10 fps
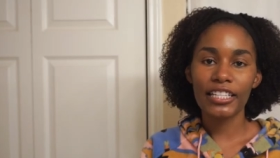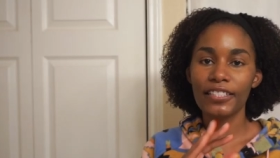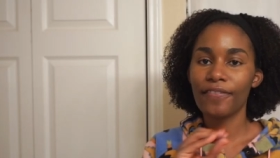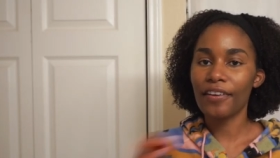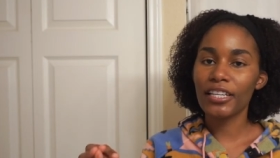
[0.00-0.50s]
It's
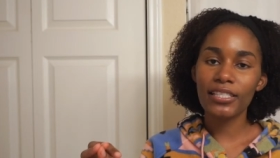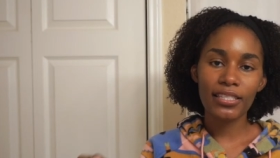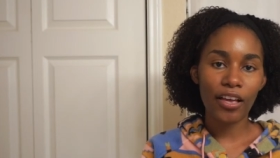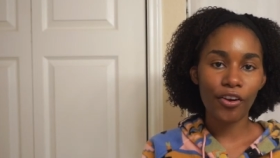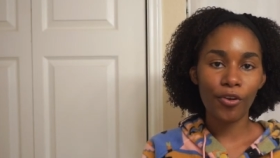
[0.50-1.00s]
very
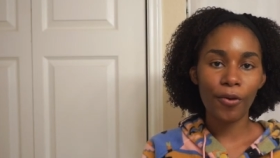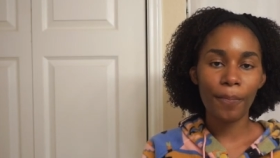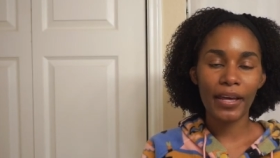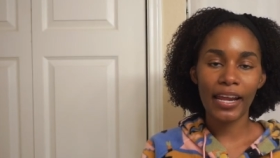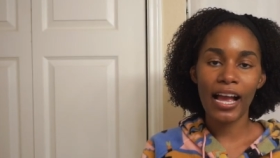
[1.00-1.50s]
subtle,
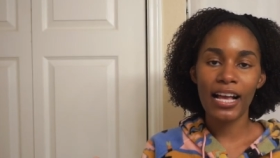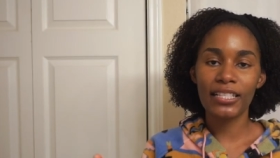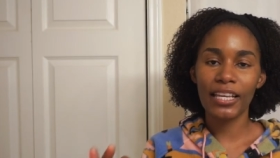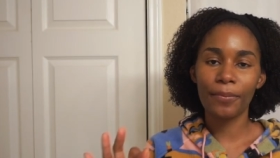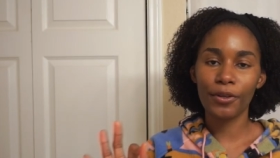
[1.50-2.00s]
but it
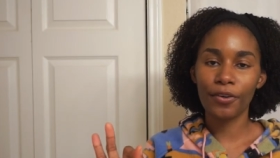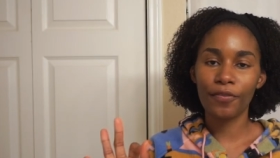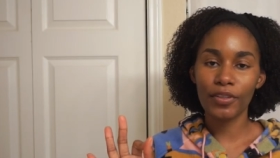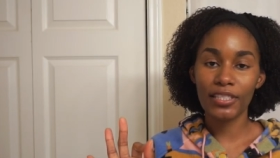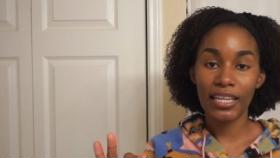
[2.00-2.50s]
has a
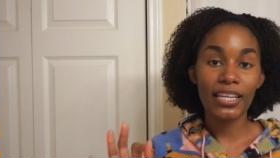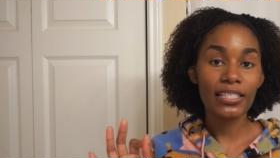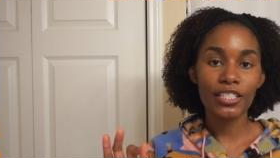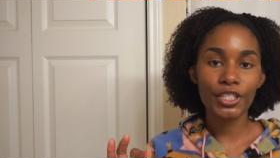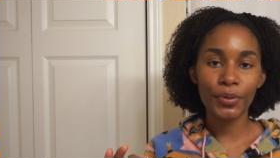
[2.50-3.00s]
beautiful
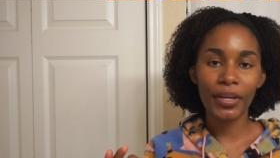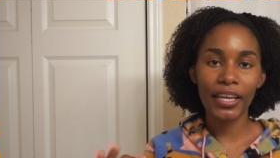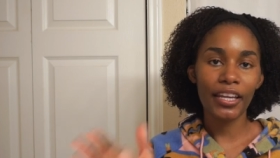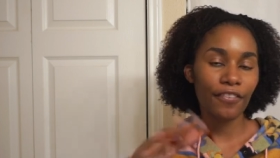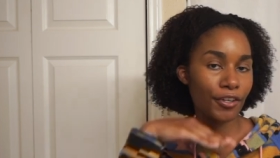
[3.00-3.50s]
tint to
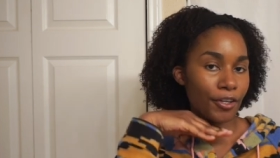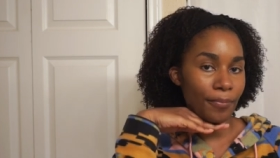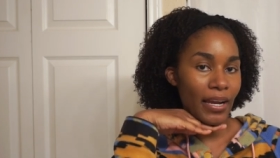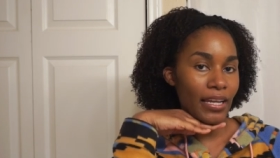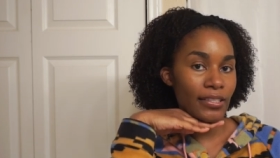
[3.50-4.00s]
it if you're
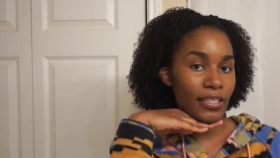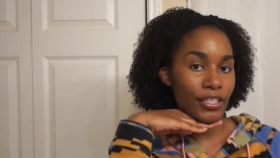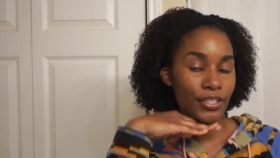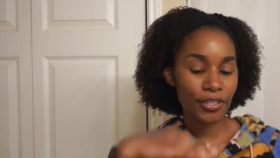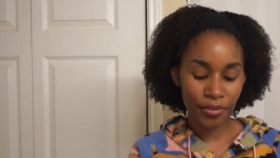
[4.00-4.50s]
my
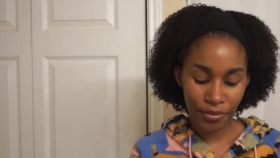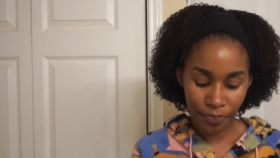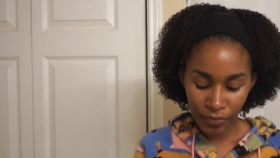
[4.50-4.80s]
skin tone.